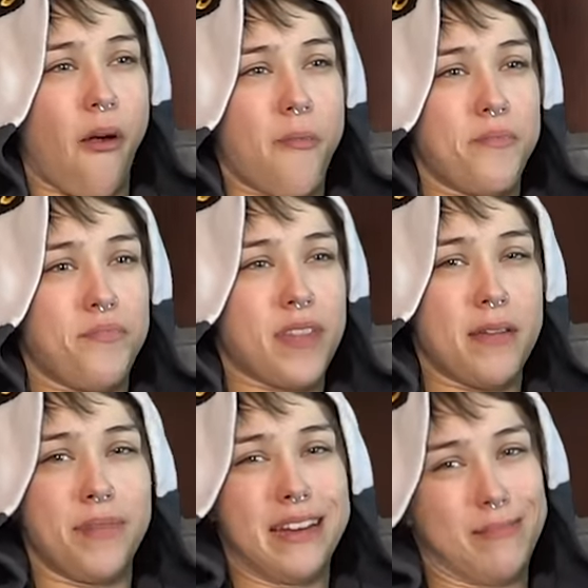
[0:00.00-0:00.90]
on a second.
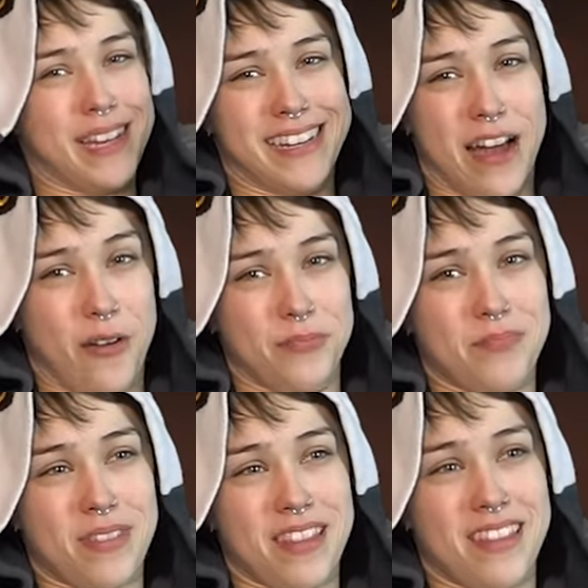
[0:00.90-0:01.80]
Him being upside down
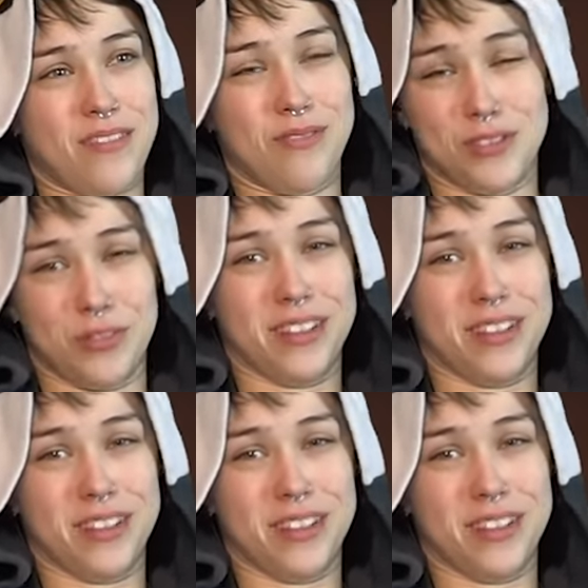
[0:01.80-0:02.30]
was